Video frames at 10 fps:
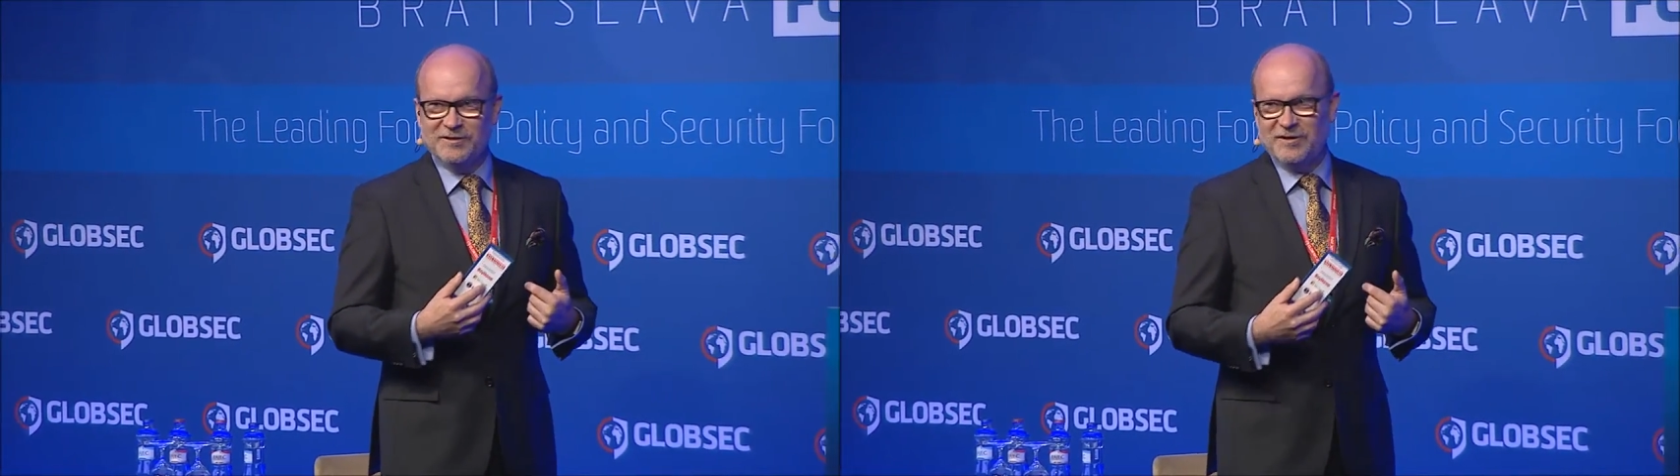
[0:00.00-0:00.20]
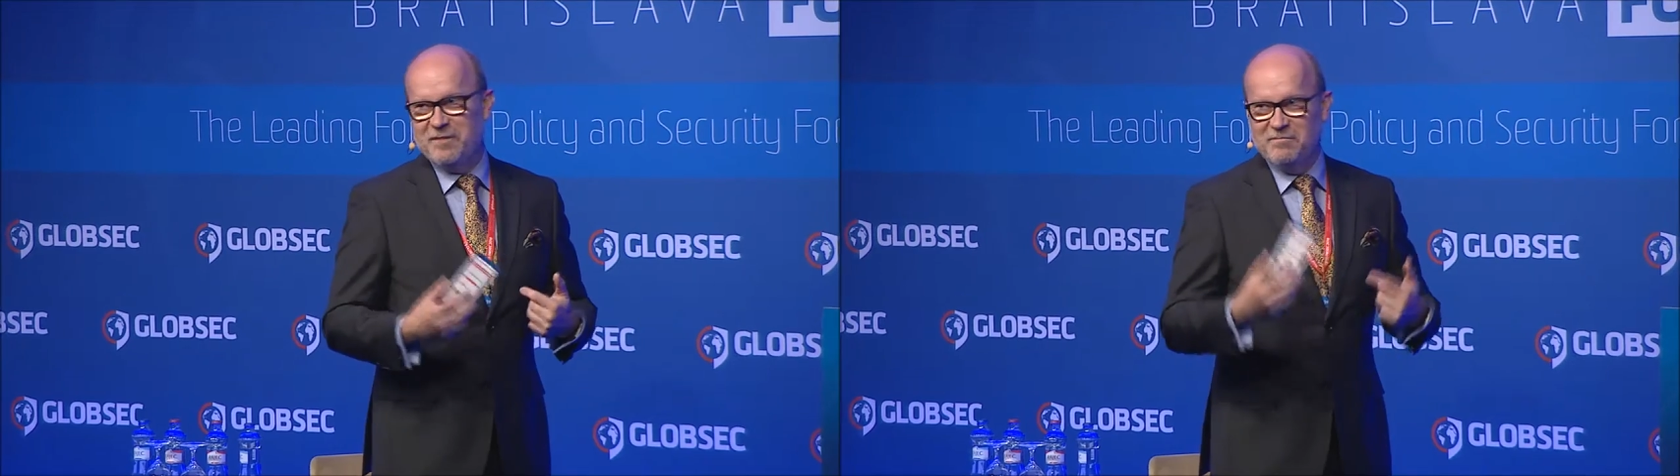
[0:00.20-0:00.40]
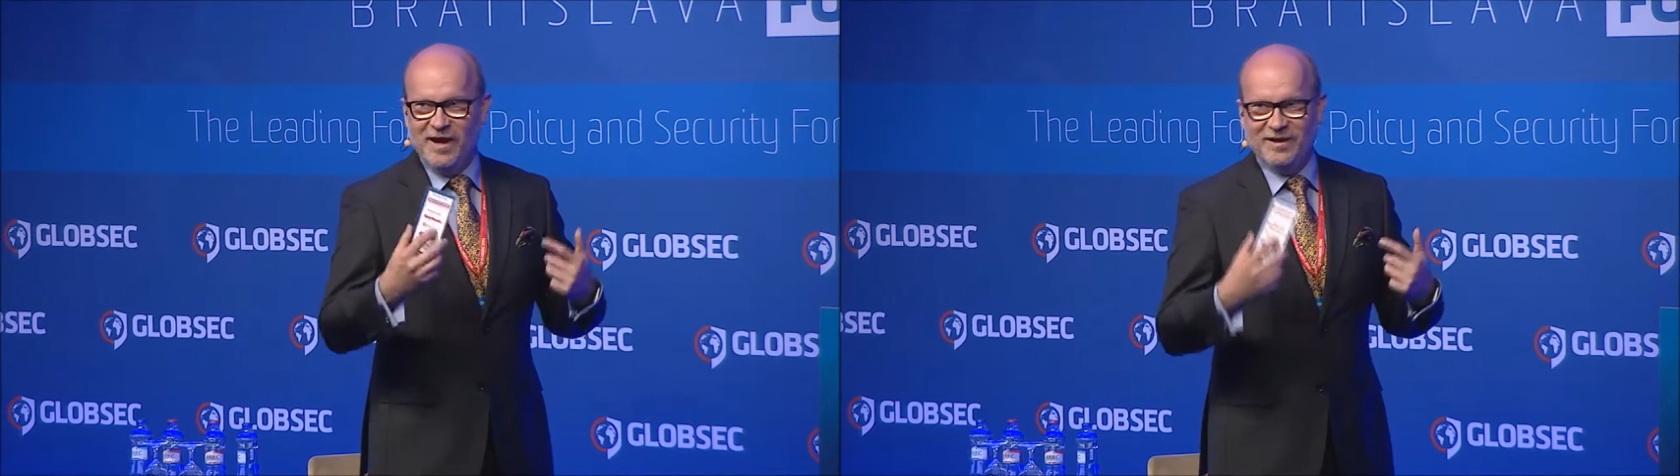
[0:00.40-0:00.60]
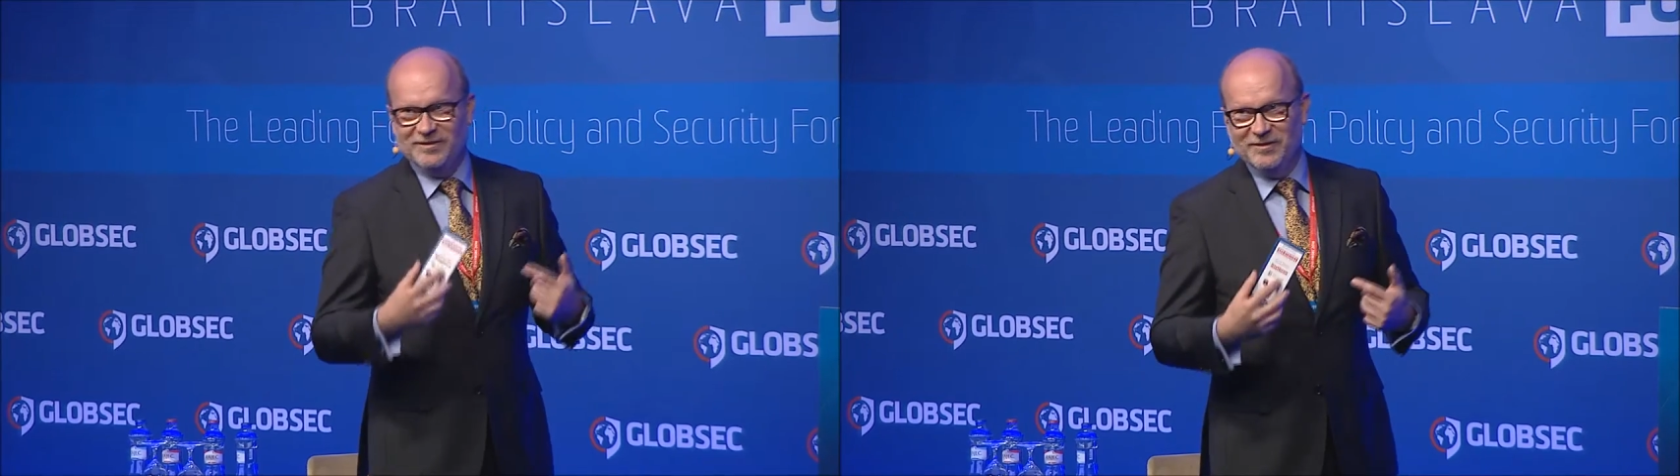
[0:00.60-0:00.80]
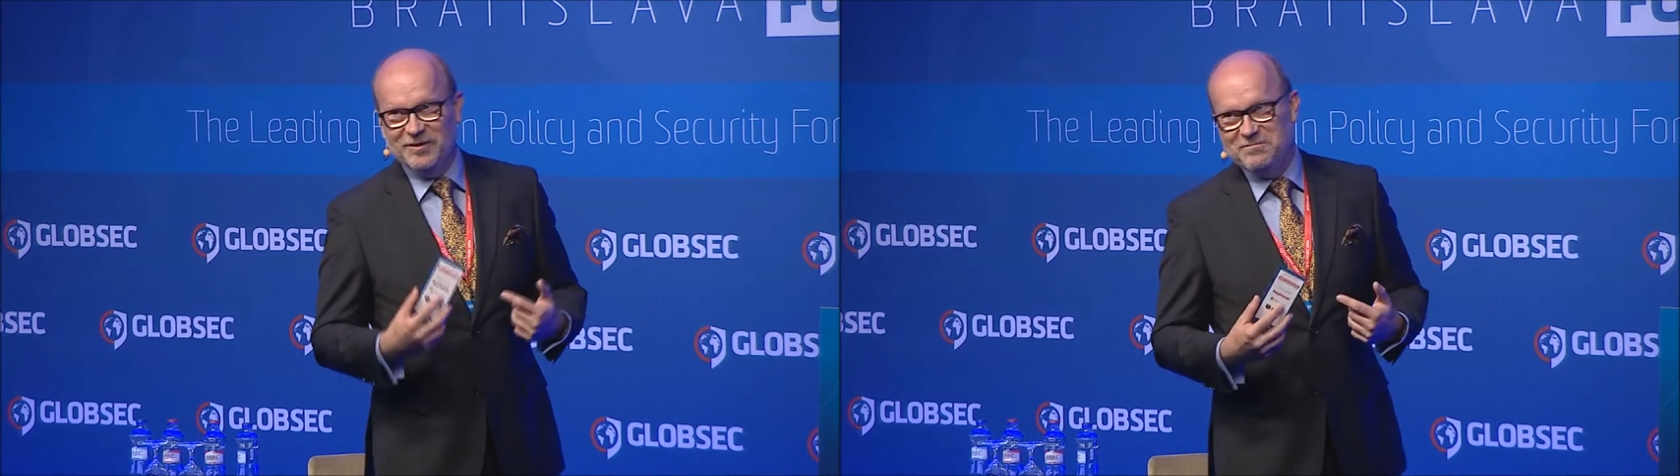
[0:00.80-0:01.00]
They may
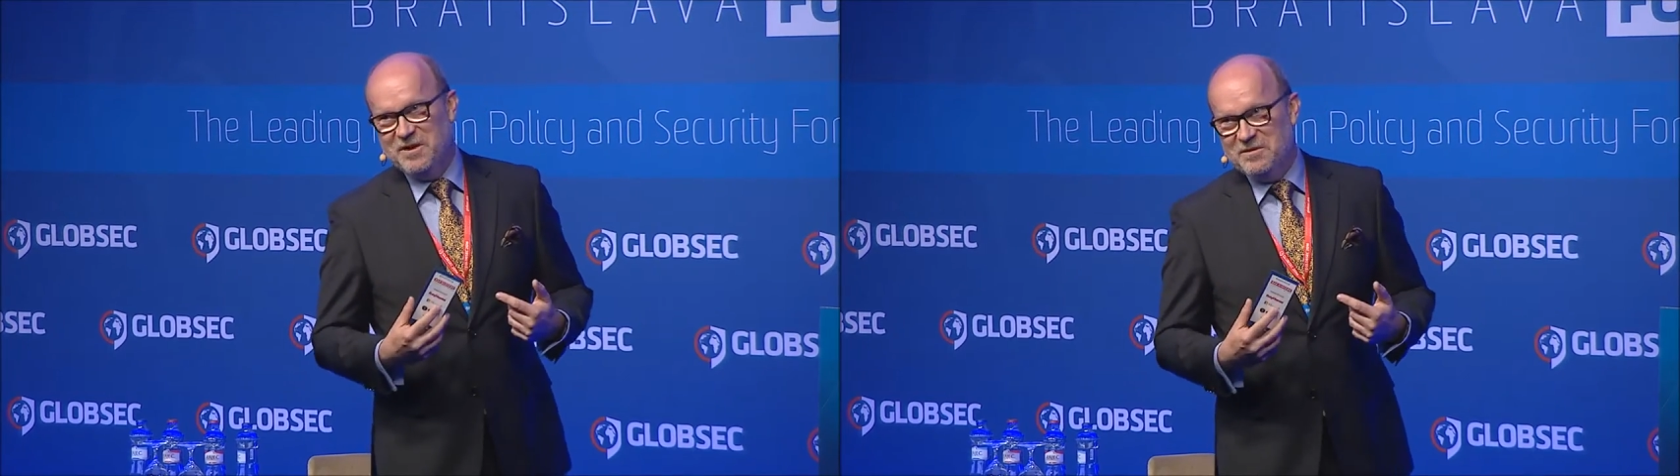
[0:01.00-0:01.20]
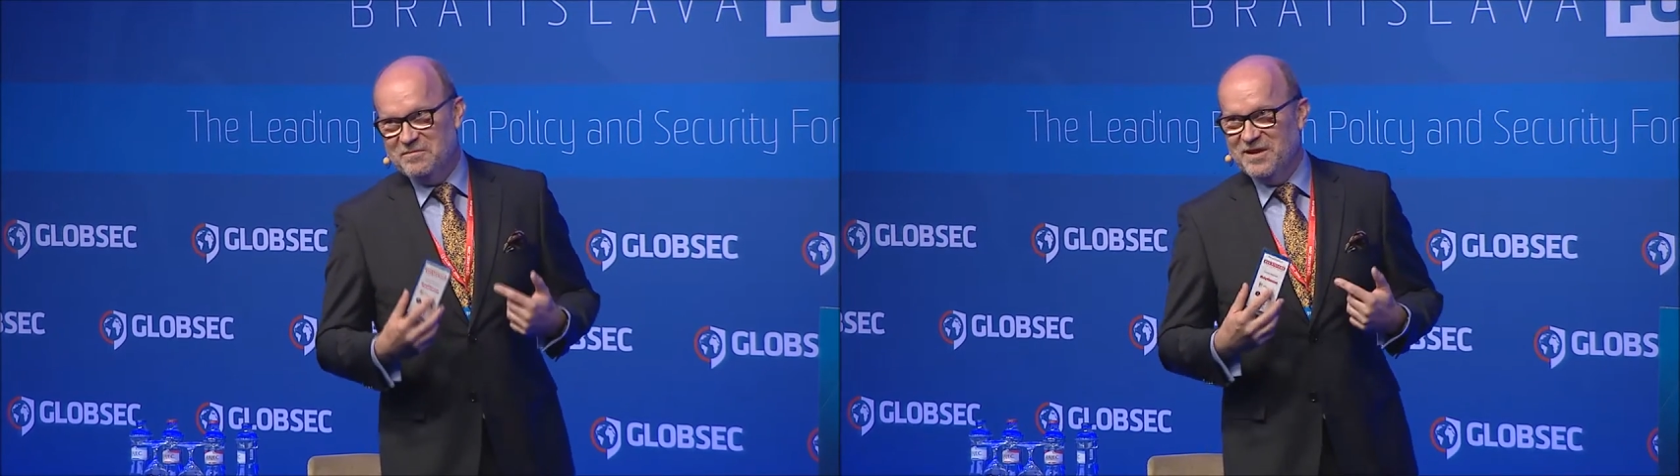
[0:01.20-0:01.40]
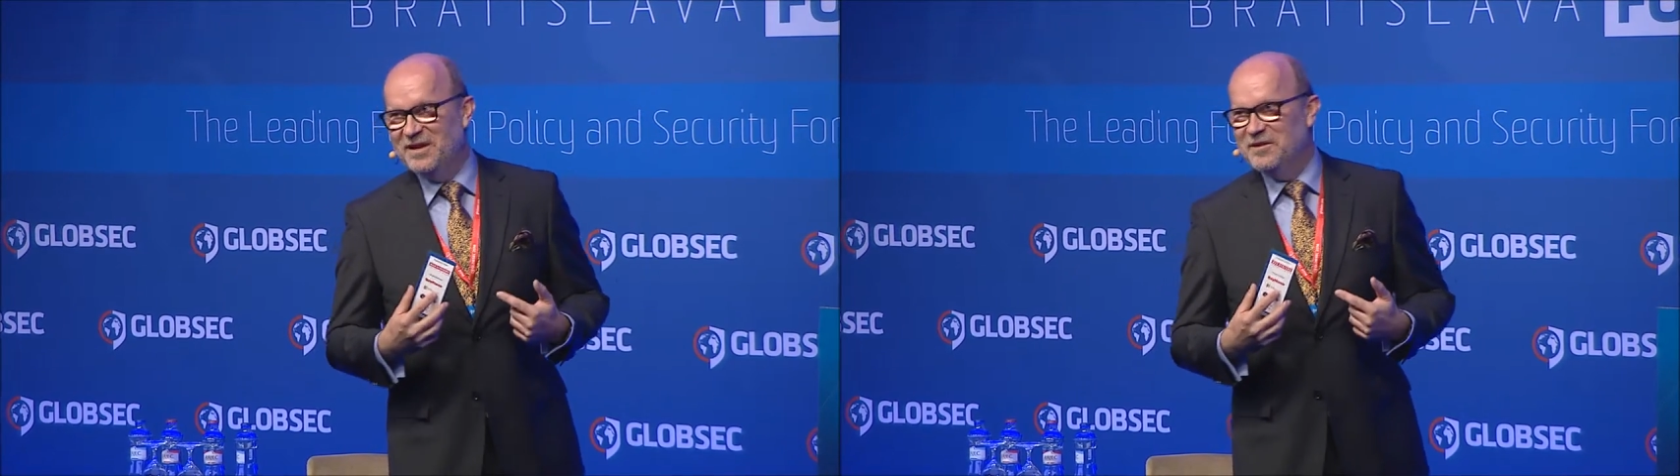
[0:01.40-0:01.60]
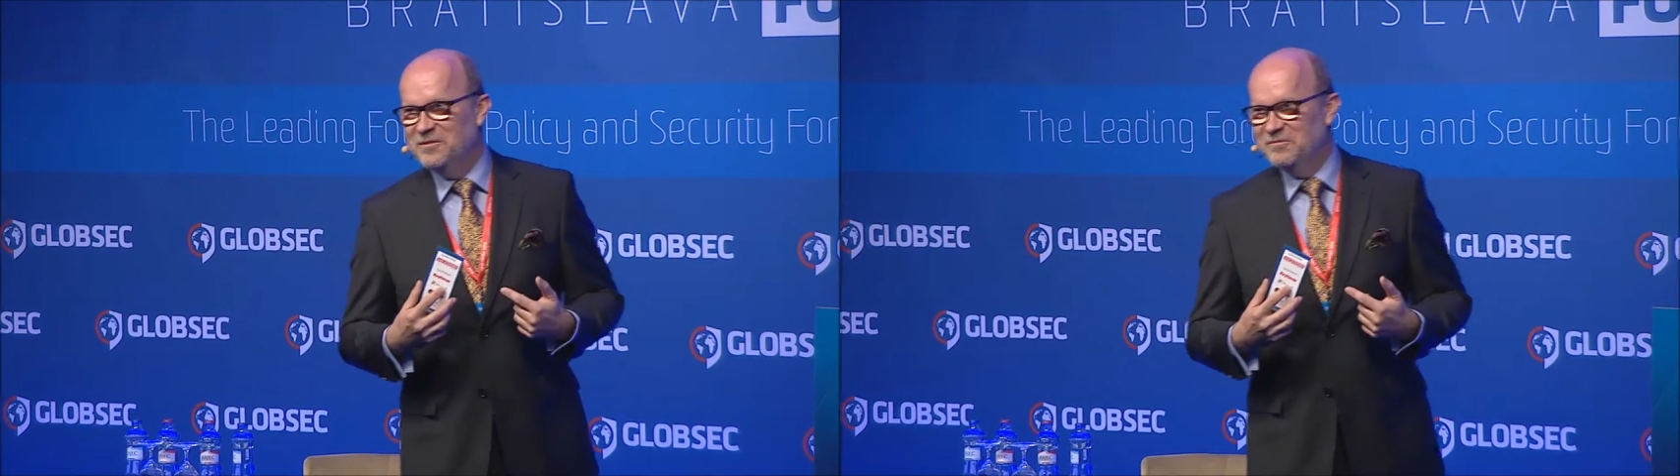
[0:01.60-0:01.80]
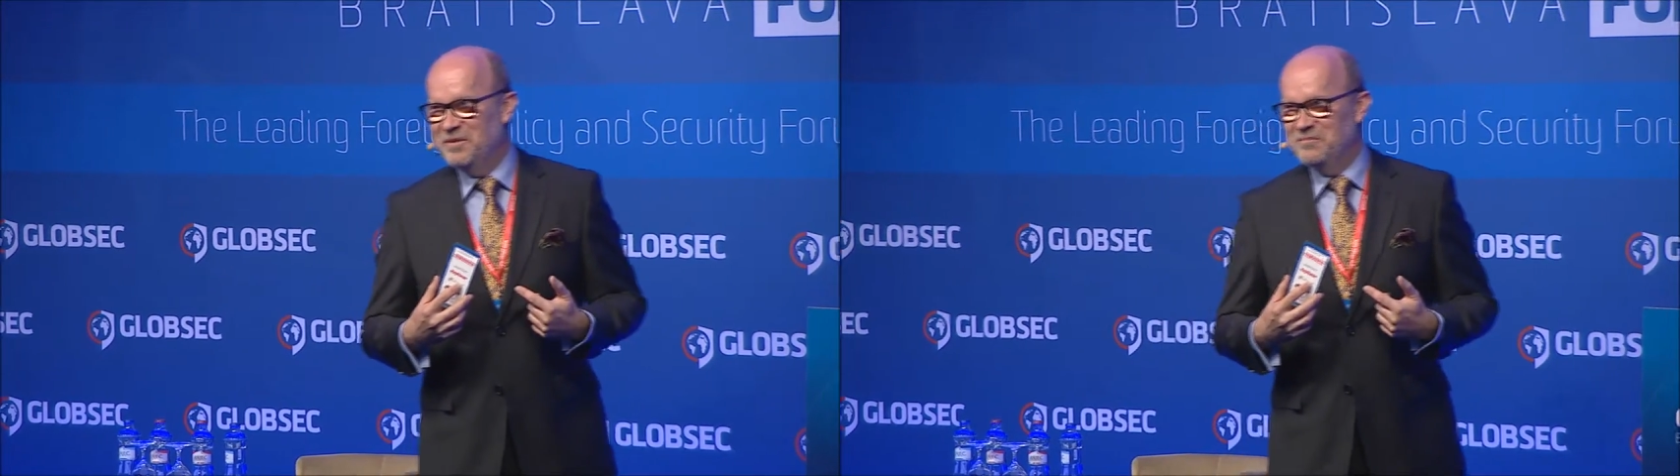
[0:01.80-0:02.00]
not be me who will be